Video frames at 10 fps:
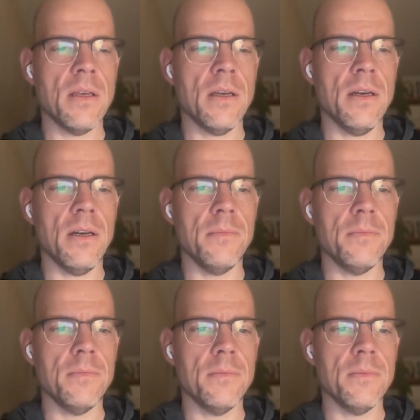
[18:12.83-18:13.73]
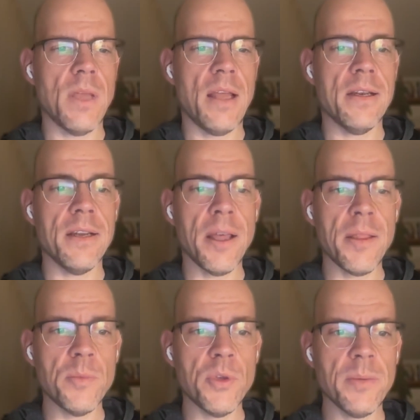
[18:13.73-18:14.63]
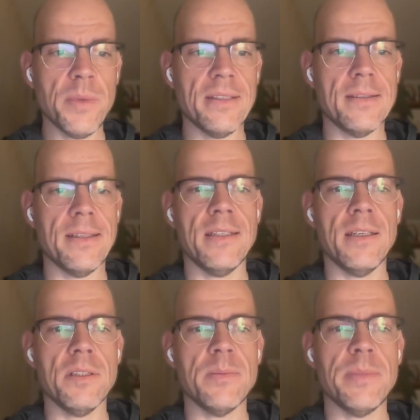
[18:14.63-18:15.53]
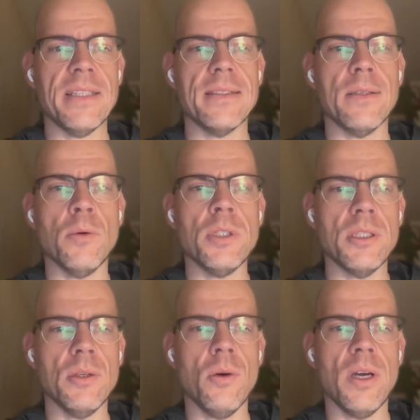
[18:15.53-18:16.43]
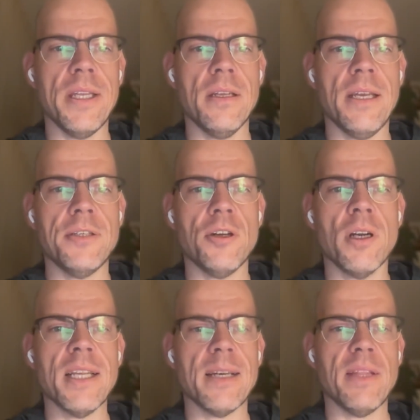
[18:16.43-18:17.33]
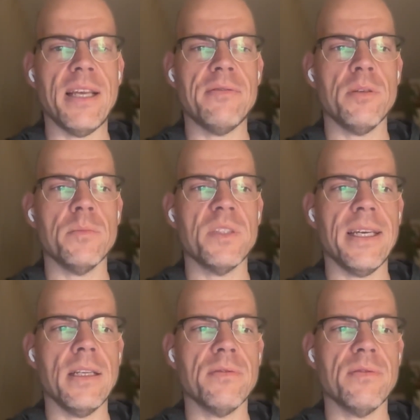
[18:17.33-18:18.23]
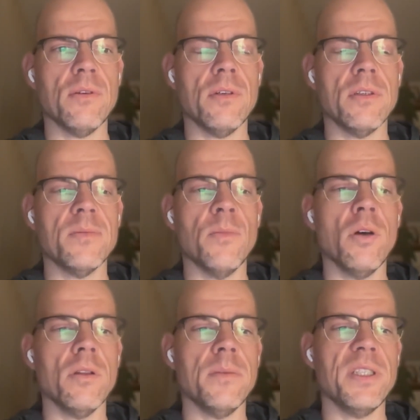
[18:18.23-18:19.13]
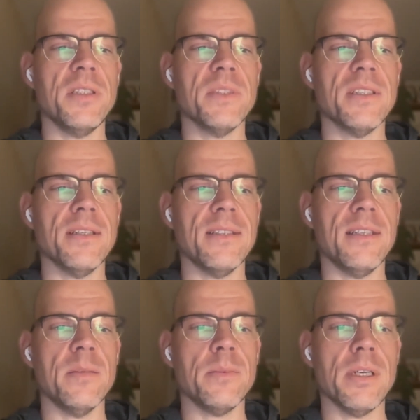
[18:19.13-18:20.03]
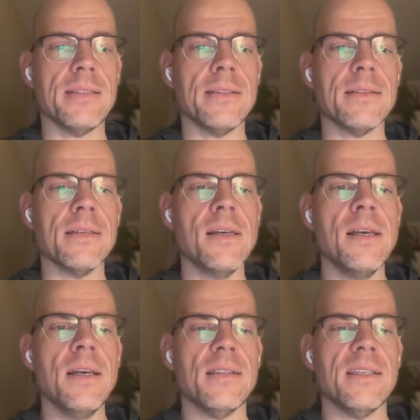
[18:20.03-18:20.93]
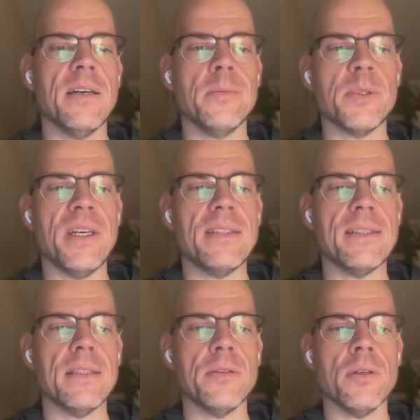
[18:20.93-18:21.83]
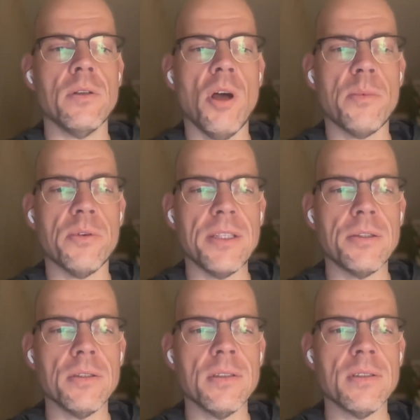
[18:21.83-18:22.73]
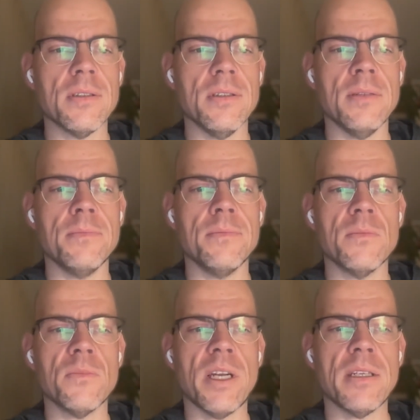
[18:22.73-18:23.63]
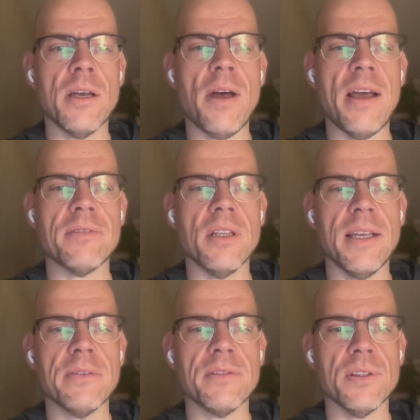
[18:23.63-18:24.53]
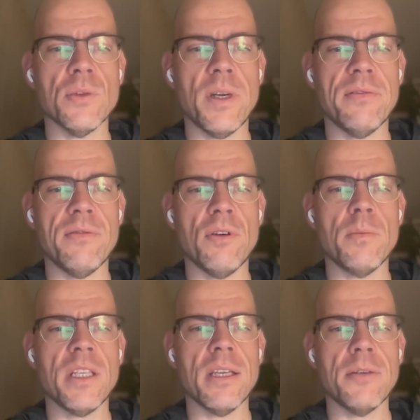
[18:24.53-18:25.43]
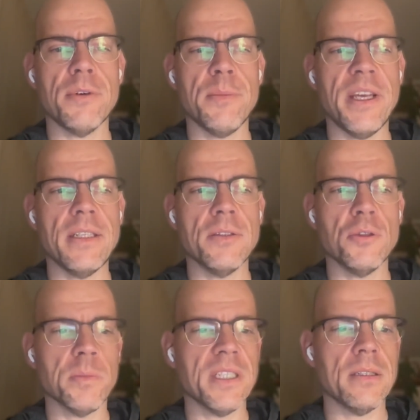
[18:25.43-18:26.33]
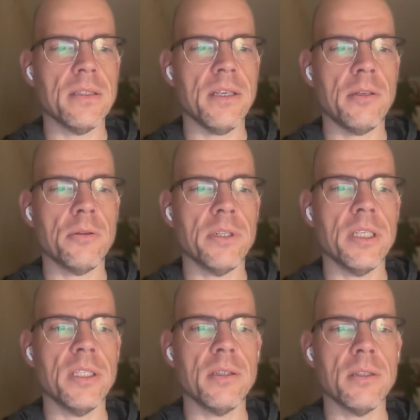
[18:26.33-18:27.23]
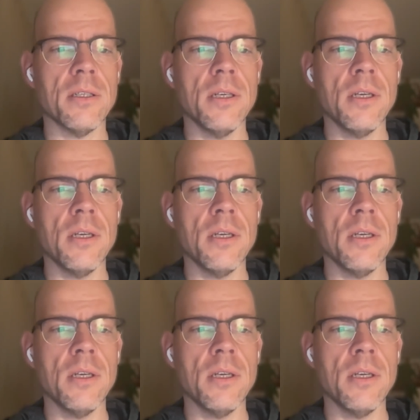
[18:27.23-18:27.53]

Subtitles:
Another Munich-based standout is Personio, an HR tech platform tailored for small and medium-sized enterprises. They are optimizing internal operations right now after layoffs in 24, but they remain a European category leader,